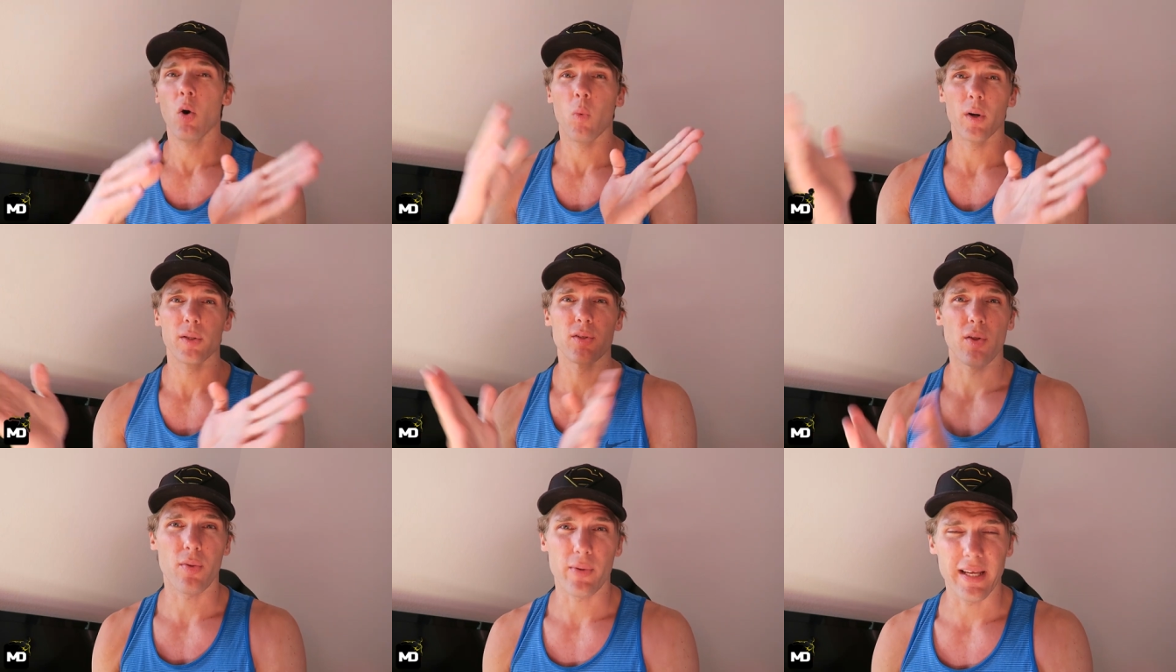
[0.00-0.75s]
one
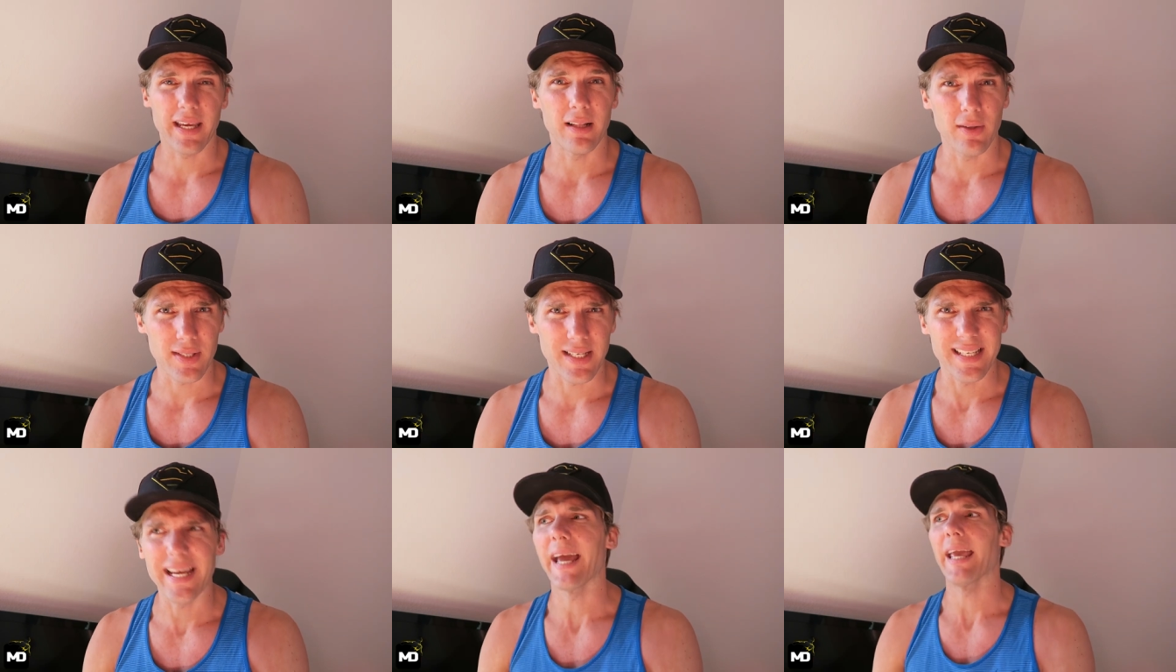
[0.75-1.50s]
to three kilos
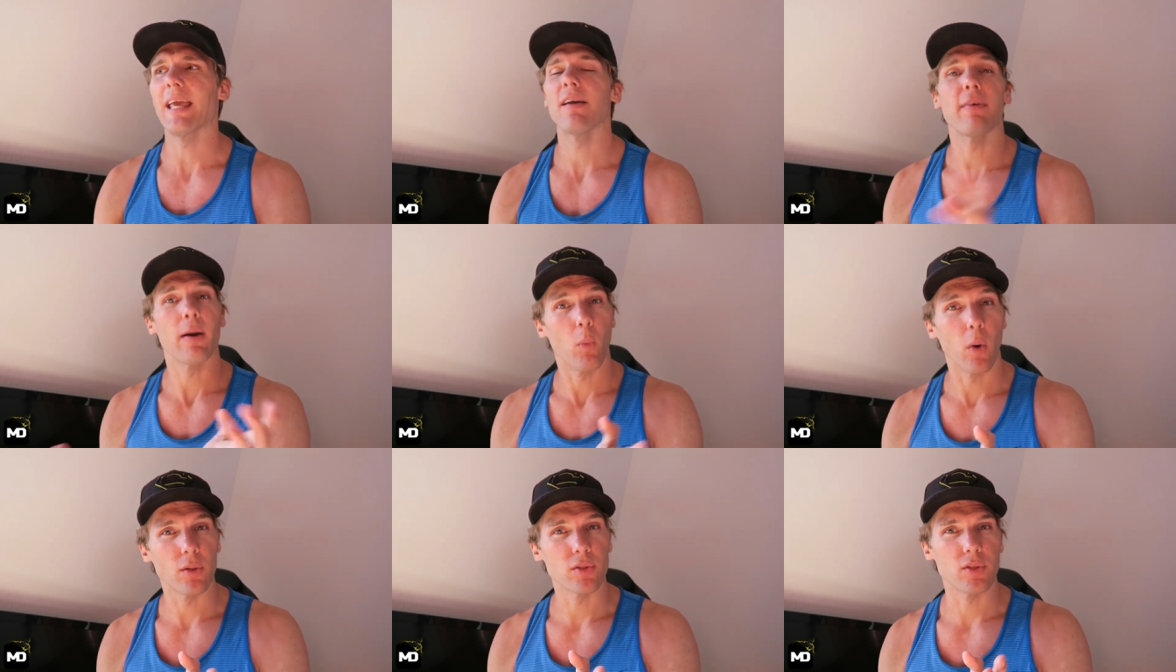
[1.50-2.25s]
a day if I
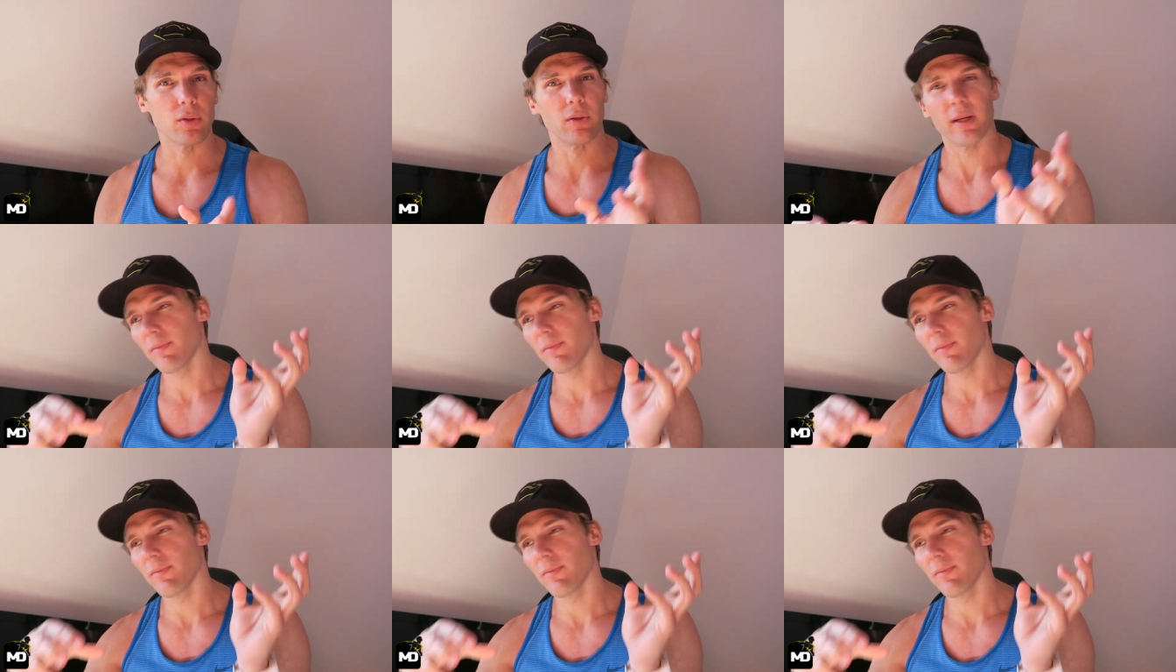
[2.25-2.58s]
want to.